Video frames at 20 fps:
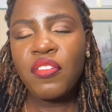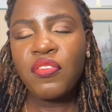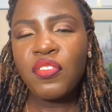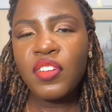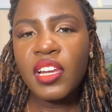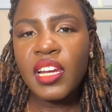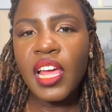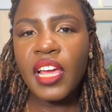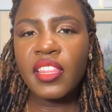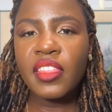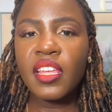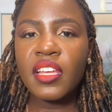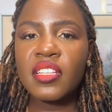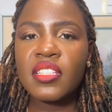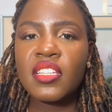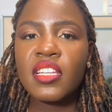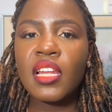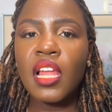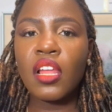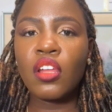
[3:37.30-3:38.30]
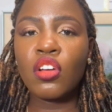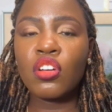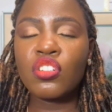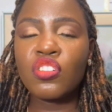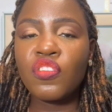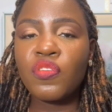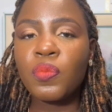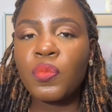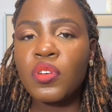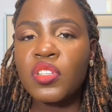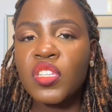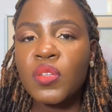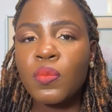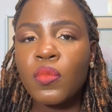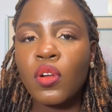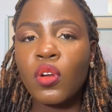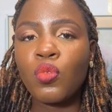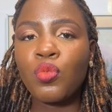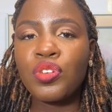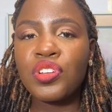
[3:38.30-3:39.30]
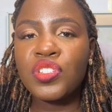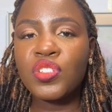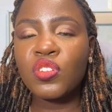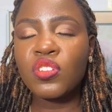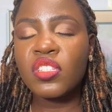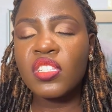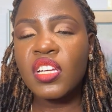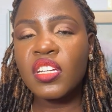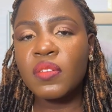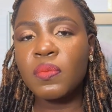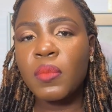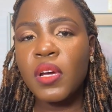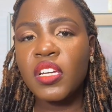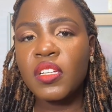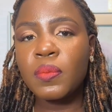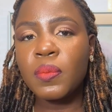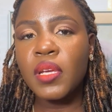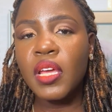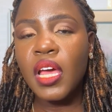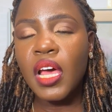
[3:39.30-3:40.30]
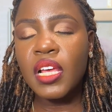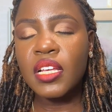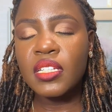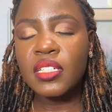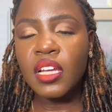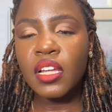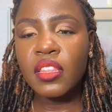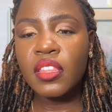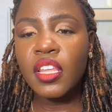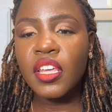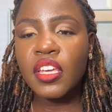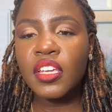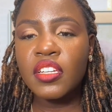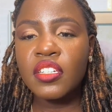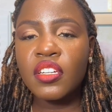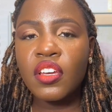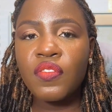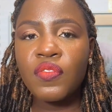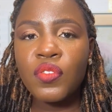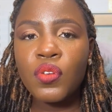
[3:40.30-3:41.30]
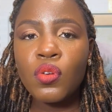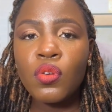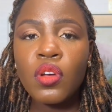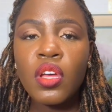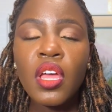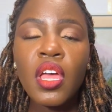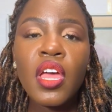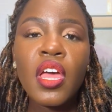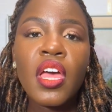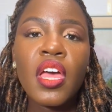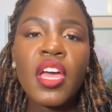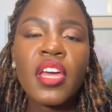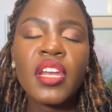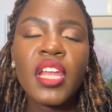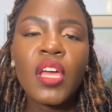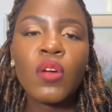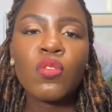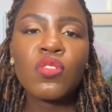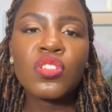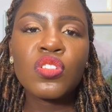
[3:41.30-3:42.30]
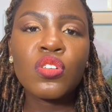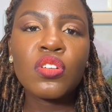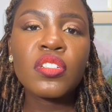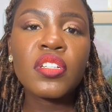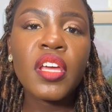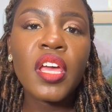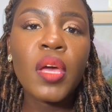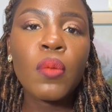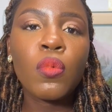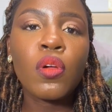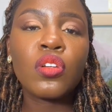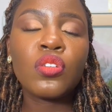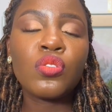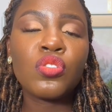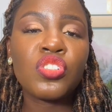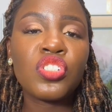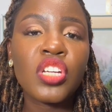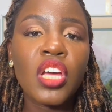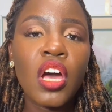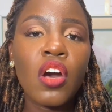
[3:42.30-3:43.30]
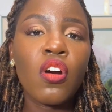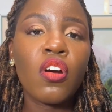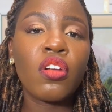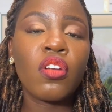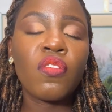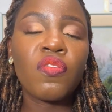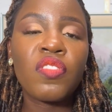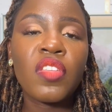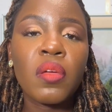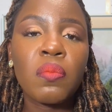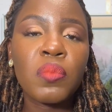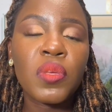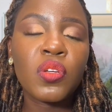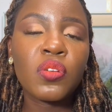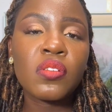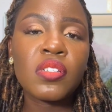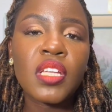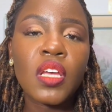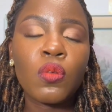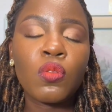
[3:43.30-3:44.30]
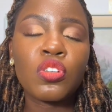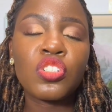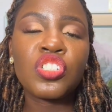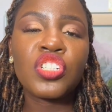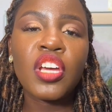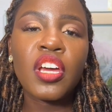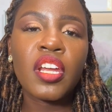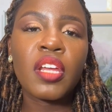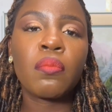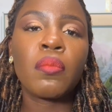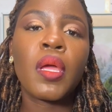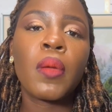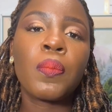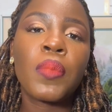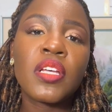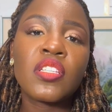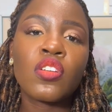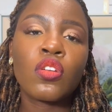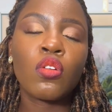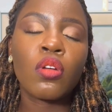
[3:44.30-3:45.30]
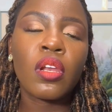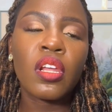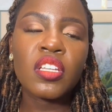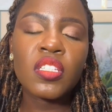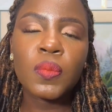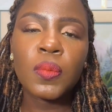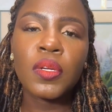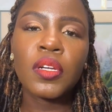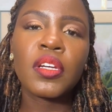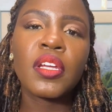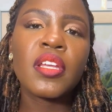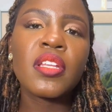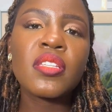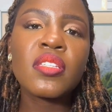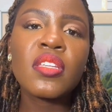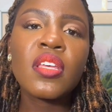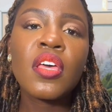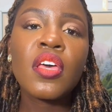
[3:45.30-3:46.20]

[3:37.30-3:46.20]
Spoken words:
feel like there's still a lot of possible questions that might be asked at the interview, and I was not able to share all of them because I was sharing my personal experience.